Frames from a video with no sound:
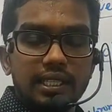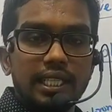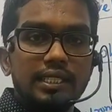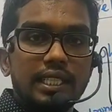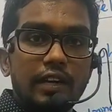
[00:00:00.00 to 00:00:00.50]
that
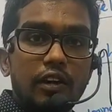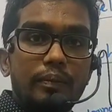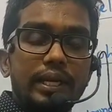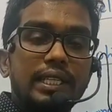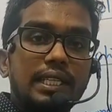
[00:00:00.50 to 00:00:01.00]
is the
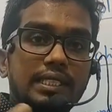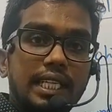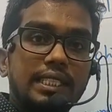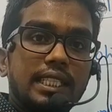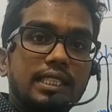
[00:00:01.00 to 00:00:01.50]
developmental
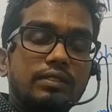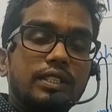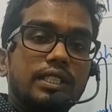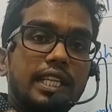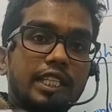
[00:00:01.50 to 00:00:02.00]
changes
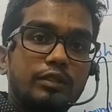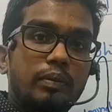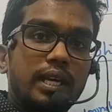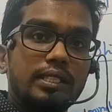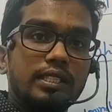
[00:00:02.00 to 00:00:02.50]
which takes
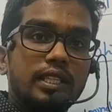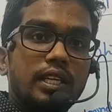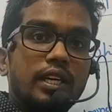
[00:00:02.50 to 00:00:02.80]
place